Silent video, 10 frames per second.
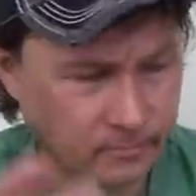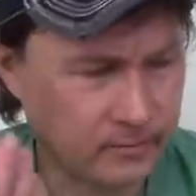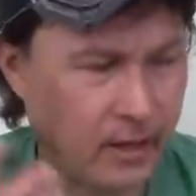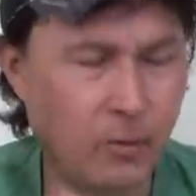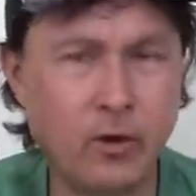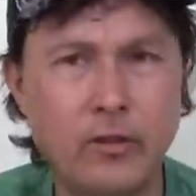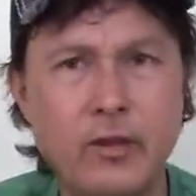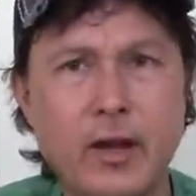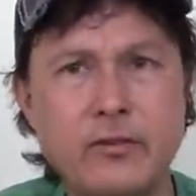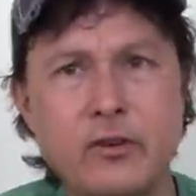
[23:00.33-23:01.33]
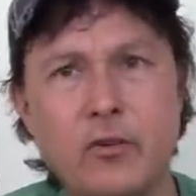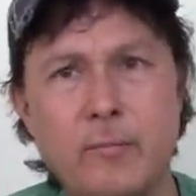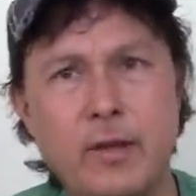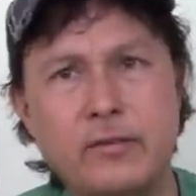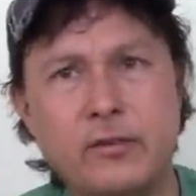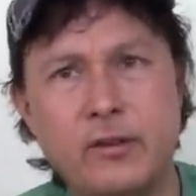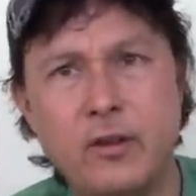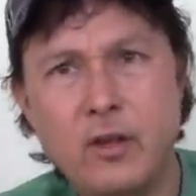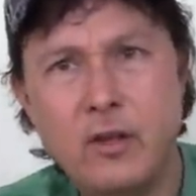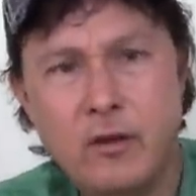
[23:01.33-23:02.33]
And I want to let you guys know that
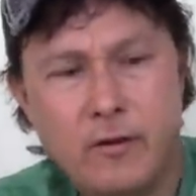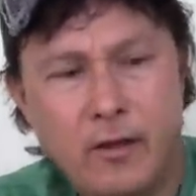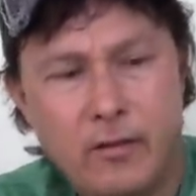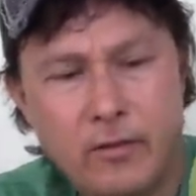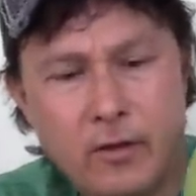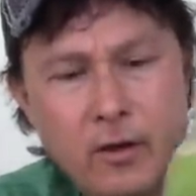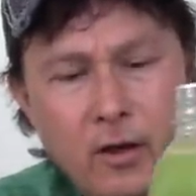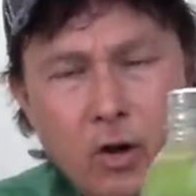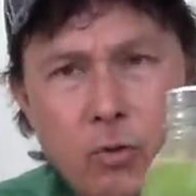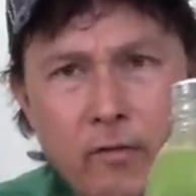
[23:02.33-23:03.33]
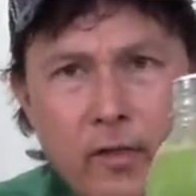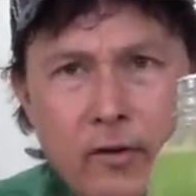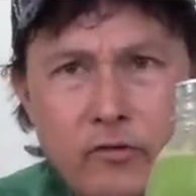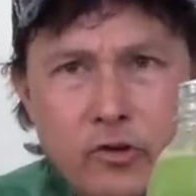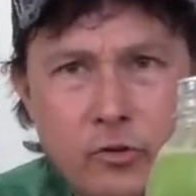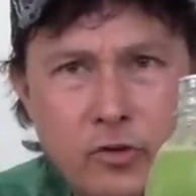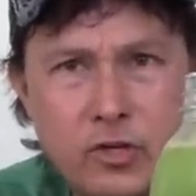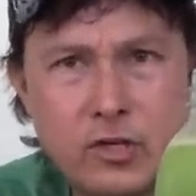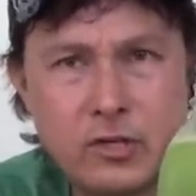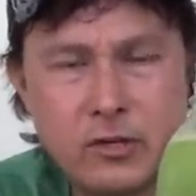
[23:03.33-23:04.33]
basically the equivalent of
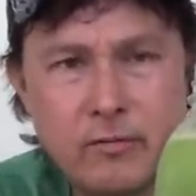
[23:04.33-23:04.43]
juice,